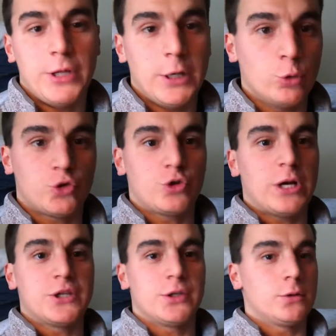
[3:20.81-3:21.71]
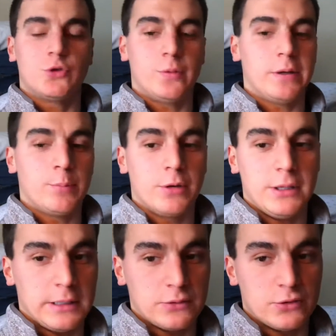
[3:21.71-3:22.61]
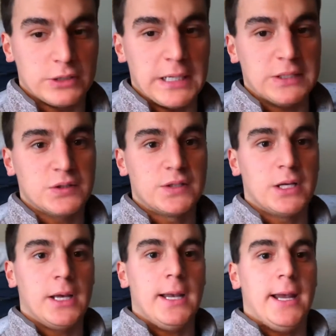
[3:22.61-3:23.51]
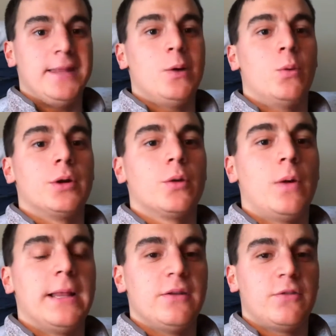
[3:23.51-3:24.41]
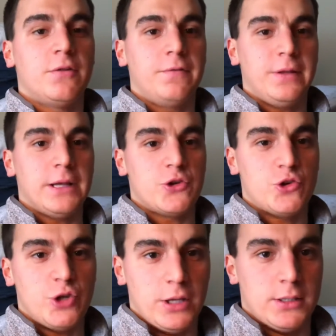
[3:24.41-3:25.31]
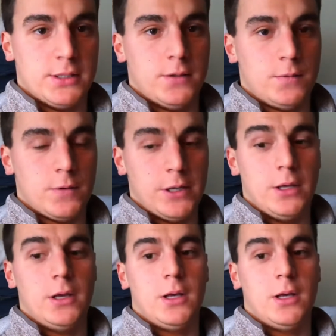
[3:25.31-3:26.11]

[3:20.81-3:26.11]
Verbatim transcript: They don't stretch. They don't do any breathing exercises, and they wonder why they still feel like shit, right?